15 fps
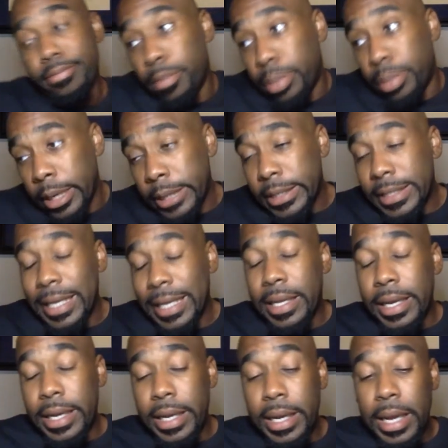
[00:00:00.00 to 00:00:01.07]
But they
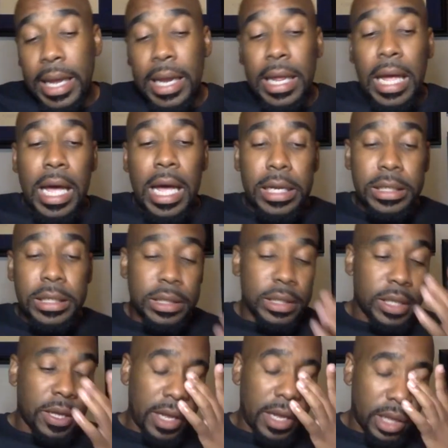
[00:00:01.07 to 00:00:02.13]
didn't, and
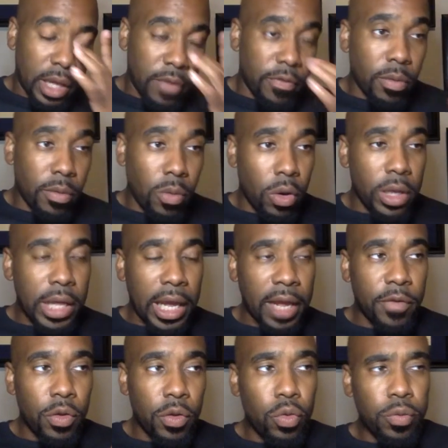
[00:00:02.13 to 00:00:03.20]
honestly, it's even more like
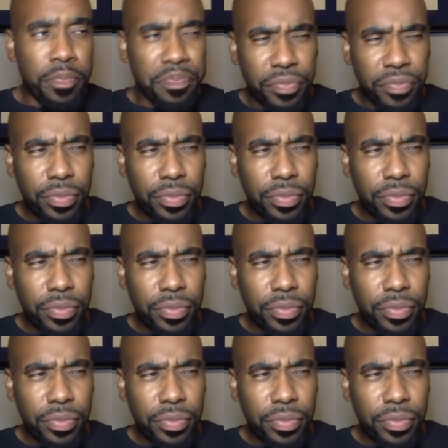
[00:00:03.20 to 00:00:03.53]
if you